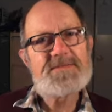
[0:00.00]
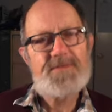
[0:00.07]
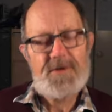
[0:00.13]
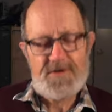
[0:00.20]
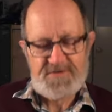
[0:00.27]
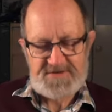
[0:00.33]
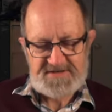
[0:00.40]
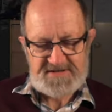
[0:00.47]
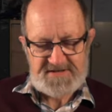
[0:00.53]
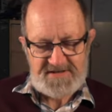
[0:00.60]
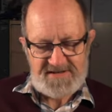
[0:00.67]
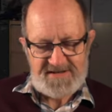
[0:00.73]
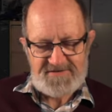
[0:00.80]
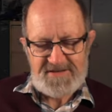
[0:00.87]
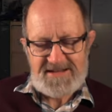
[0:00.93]
fruits,
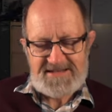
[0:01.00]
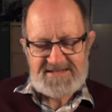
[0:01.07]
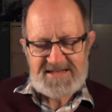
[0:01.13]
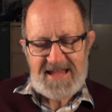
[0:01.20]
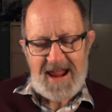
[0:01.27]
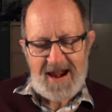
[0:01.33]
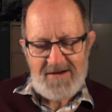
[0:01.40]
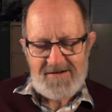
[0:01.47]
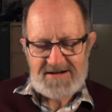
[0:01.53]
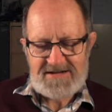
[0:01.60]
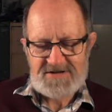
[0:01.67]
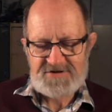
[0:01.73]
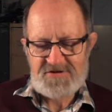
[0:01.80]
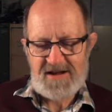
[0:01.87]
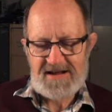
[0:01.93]
these
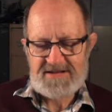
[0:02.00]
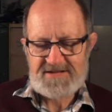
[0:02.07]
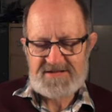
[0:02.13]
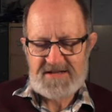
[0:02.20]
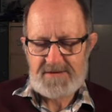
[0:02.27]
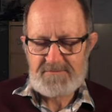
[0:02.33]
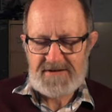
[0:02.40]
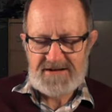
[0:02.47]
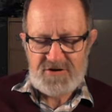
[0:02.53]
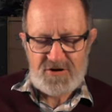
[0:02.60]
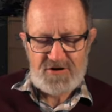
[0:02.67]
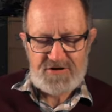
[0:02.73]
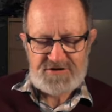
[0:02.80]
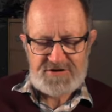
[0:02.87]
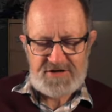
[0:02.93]
character traits, can be
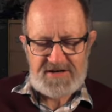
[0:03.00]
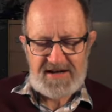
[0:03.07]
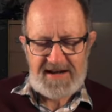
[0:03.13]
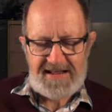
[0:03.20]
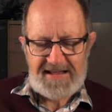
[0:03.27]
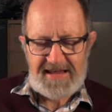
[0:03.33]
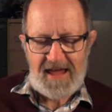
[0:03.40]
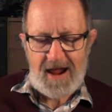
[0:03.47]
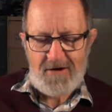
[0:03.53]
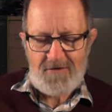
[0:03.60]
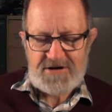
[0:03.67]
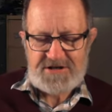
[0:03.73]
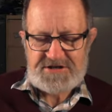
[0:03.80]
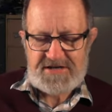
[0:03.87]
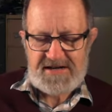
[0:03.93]
nurtured and
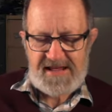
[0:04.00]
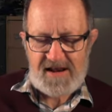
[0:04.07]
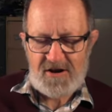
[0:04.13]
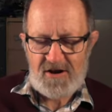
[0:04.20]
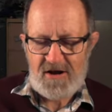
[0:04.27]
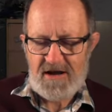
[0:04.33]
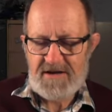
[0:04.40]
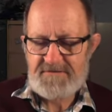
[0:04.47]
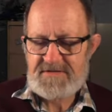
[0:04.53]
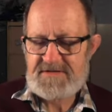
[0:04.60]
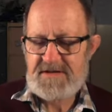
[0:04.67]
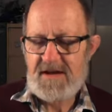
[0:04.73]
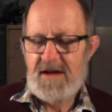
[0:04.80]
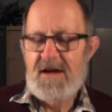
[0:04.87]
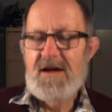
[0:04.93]
encouraged in our lives
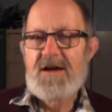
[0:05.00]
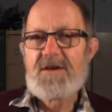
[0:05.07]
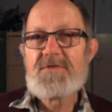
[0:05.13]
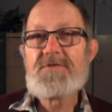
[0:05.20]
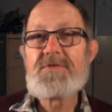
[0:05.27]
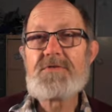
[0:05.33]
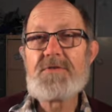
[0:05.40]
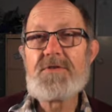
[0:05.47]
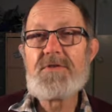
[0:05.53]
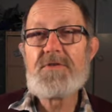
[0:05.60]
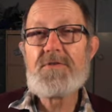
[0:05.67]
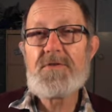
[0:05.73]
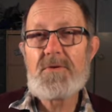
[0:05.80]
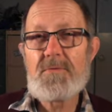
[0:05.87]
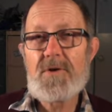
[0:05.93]
through
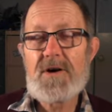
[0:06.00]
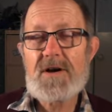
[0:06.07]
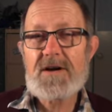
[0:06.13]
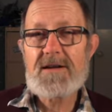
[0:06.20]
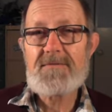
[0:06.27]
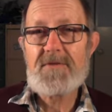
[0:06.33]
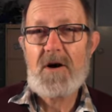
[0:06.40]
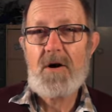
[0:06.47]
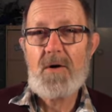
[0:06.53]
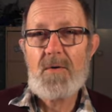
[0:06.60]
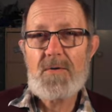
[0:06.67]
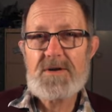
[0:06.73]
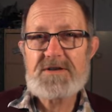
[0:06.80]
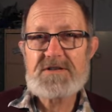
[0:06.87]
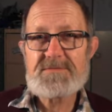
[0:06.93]
the work of the
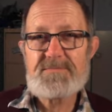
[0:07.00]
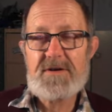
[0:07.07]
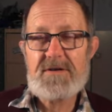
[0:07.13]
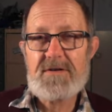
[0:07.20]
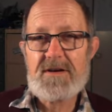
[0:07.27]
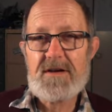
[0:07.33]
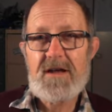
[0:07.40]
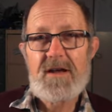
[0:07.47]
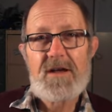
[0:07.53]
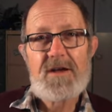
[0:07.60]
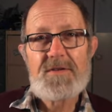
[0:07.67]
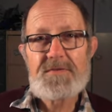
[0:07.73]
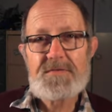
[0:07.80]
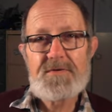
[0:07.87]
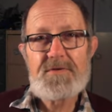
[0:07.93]
Holy Spirit,
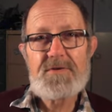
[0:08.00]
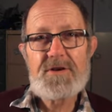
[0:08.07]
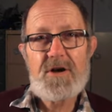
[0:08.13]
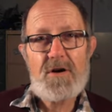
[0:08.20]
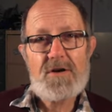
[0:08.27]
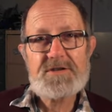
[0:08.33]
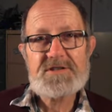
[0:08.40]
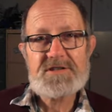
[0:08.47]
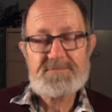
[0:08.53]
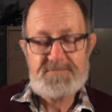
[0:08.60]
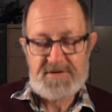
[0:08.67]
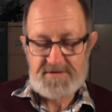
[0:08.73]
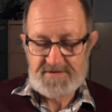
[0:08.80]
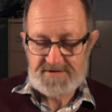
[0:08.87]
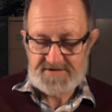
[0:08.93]
through God's
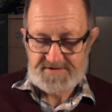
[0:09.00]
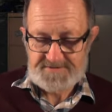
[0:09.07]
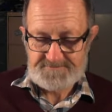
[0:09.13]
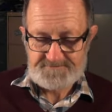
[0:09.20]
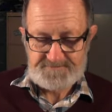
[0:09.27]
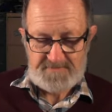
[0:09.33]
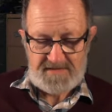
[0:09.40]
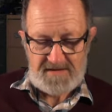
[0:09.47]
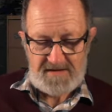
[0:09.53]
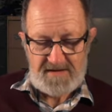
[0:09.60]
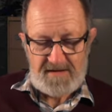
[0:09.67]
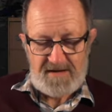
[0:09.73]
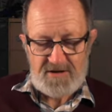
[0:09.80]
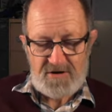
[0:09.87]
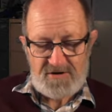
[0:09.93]
Spirit.
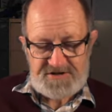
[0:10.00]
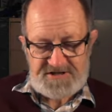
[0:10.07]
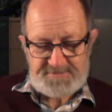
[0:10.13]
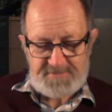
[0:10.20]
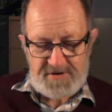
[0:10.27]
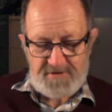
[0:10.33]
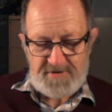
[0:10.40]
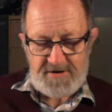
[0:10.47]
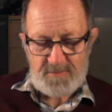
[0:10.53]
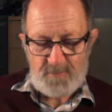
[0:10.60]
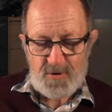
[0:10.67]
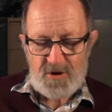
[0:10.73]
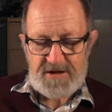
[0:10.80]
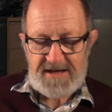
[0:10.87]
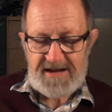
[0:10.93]
God's Spirit at
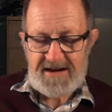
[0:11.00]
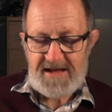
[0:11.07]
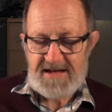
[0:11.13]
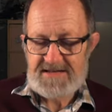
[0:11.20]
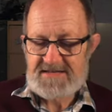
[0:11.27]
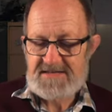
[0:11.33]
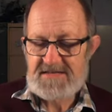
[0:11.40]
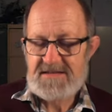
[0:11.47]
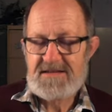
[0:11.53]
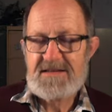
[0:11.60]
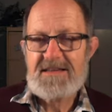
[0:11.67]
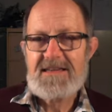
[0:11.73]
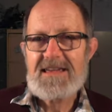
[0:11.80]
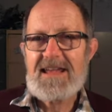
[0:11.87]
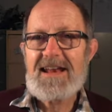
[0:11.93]
work in us,
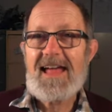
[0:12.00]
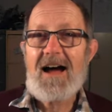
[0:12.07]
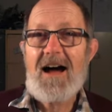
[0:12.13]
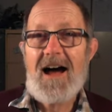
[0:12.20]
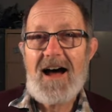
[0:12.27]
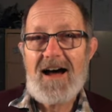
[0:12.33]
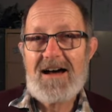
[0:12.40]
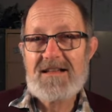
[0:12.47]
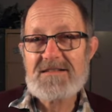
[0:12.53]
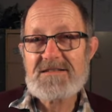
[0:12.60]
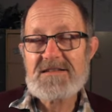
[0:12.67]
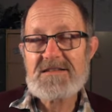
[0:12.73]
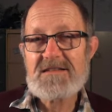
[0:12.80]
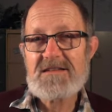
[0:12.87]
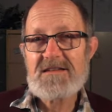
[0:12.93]
in our
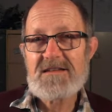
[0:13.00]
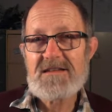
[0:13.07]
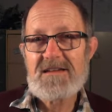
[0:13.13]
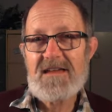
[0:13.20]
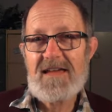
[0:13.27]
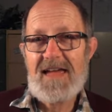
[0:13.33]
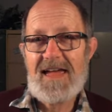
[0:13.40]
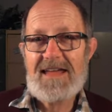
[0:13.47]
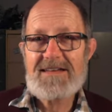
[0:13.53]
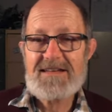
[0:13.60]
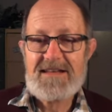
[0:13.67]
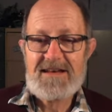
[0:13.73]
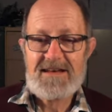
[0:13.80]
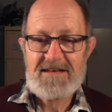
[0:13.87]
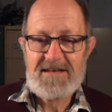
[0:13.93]
hearts, and
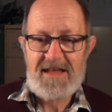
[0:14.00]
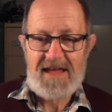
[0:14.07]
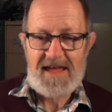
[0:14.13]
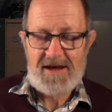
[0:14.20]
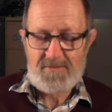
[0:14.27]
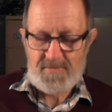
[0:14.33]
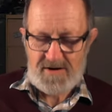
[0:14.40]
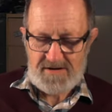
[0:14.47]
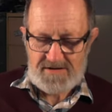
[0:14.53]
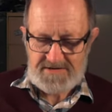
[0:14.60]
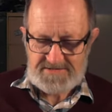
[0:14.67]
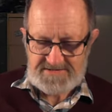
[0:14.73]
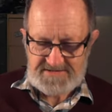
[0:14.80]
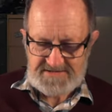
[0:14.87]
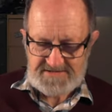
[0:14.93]
in our
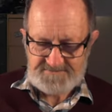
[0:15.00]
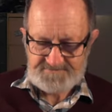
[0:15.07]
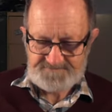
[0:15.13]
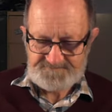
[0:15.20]
minds.